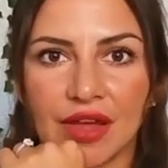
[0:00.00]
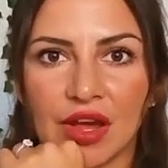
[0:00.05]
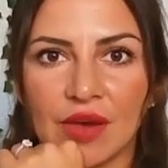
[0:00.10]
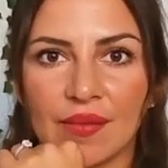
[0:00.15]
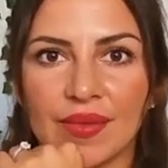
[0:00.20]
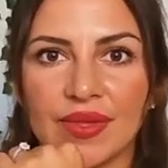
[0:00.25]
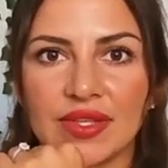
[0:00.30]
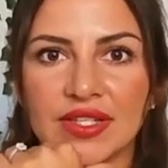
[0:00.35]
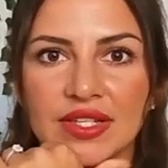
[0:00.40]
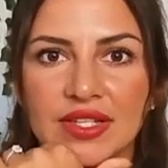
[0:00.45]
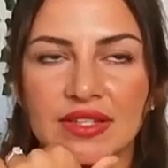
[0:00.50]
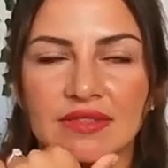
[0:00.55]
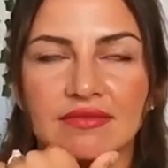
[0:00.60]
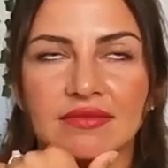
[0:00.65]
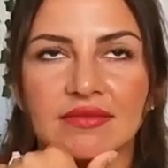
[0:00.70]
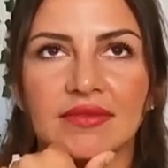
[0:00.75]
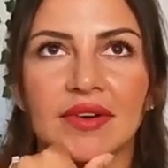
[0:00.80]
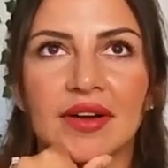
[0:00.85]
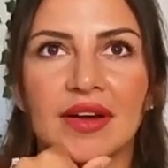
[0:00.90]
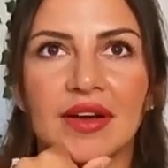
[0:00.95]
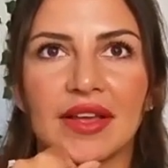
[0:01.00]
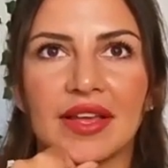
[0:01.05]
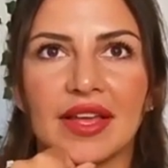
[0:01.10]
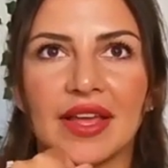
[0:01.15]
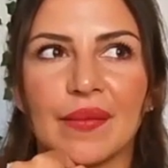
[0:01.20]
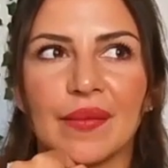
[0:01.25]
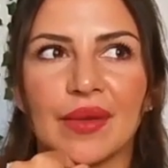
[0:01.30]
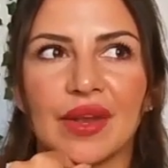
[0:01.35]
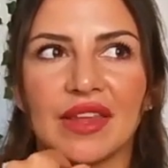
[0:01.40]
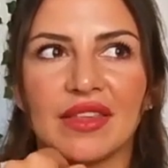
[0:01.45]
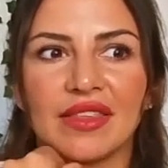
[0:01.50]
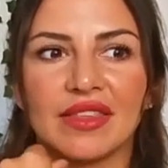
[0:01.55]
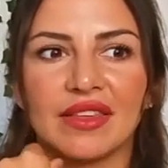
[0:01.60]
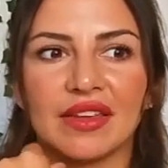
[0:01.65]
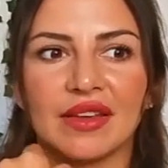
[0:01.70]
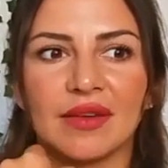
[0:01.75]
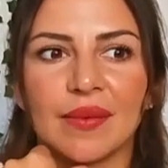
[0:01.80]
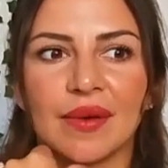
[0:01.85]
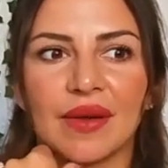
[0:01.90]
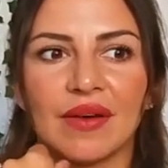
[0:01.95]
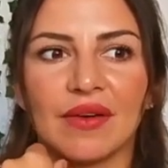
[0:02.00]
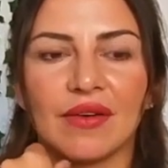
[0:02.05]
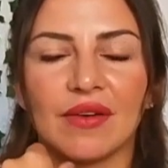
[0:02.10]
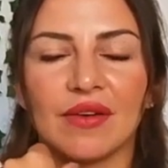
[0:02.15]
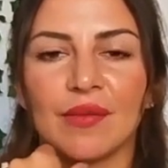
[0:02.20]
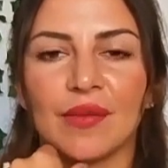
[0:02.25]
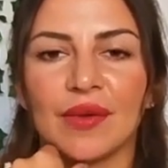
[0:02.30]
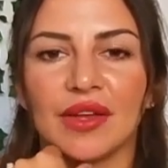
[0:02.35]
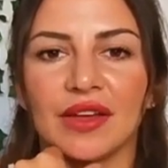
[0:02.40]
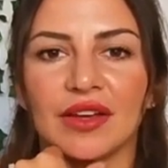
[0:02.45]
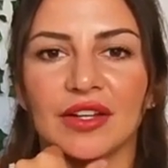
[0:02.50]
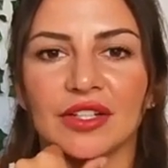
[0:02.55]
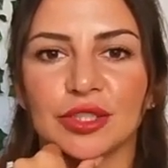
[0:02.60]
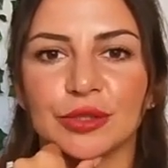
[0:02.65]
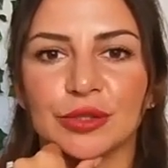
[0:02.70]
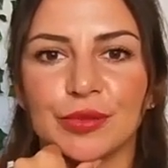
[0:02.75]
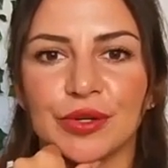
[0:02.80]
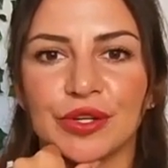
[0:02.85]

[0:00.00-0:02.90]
how busy I am, and I think about, oh my gosh,